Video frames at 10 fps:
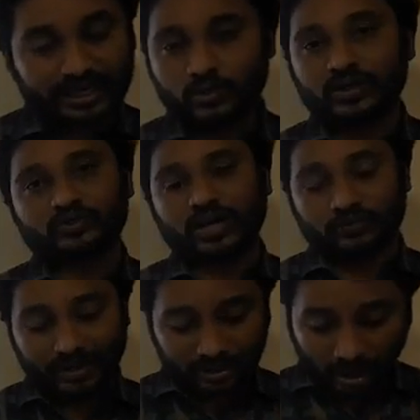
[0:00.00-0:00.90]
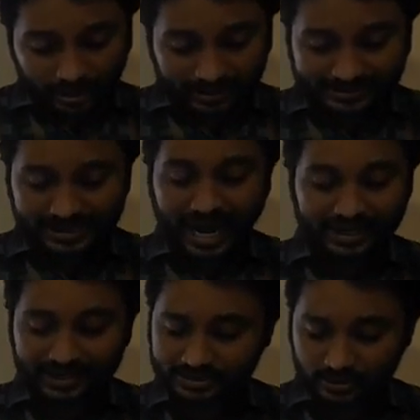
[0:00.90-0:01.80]
He was one of my colleagues in
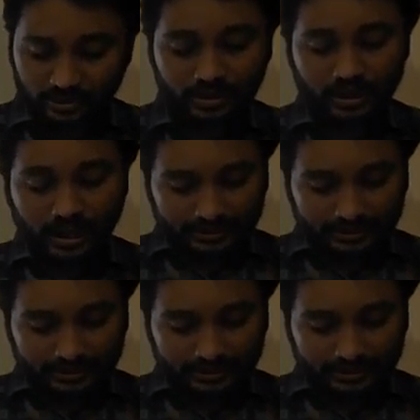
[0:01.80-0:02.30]
Ideal School.